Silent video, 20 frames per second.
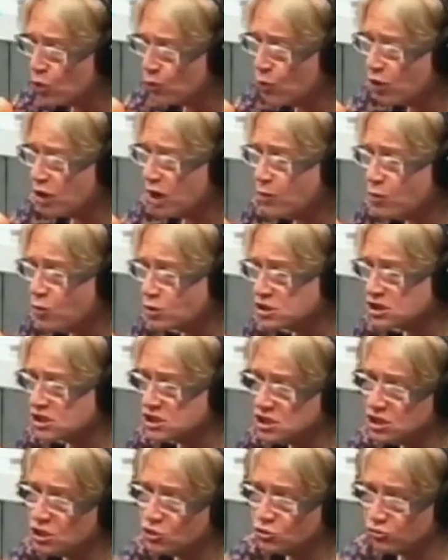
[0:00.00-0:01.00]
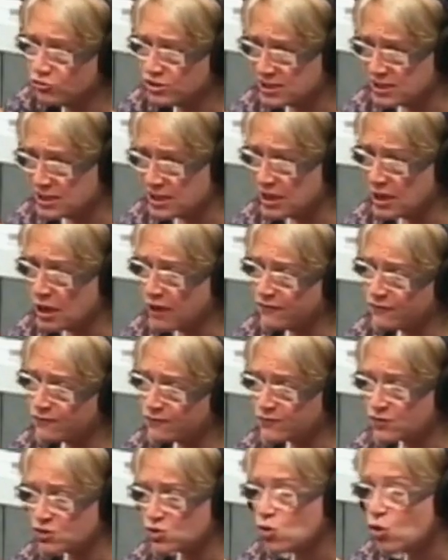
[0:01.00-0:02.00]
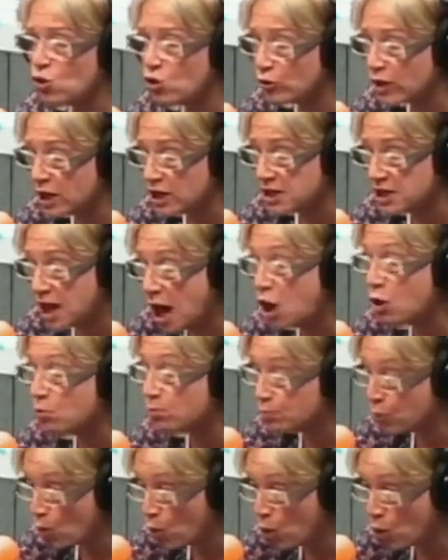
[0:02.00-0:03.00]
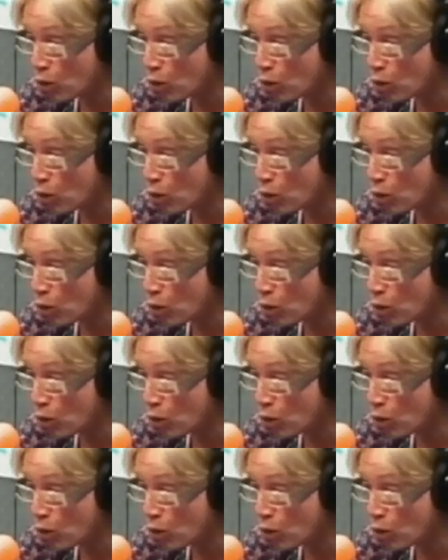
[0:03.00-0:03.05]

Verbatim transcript: what, what I wanted to know, Christine, I saw a young